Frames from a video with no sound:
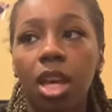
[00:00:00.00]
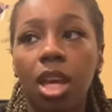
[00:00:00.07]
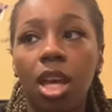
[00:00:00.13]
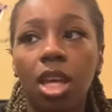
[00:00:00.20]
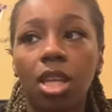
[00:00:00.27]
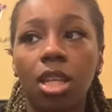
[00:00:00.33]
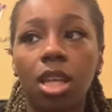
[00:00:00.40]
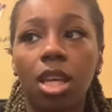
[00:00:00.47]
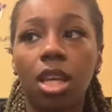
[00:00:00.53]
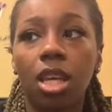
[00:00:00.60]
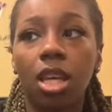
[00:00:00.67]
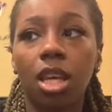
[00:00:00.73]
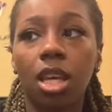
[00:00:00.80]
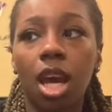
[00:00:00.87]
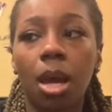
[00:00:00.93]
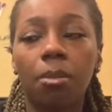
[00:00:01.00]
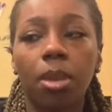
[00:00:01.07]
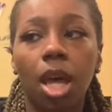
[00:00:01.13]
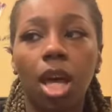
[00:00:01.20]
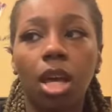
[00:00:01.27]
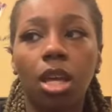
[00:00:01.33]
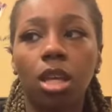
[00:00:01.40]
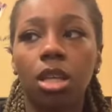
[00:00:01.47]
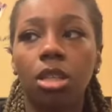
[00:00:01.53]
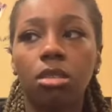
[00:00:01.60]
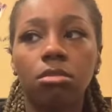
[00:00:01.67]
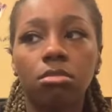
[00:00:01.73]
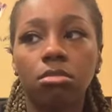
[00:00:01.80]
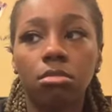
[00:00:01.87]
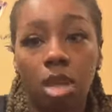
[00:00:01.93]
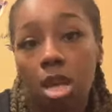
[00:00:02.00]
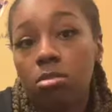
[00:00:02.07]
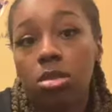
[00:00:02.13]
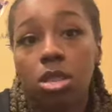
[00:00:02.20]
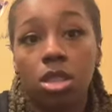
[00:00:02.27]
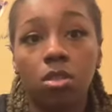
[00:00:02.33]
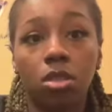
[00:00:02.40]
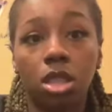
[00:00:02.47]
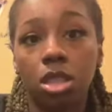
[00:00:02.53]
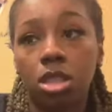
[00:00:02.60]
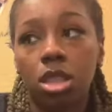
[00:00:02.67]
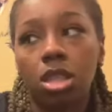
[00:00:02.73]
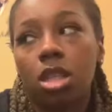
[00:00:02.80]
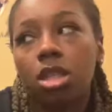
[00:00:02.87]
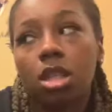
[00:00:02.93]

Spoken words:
and then I'm like, I'm still just in there,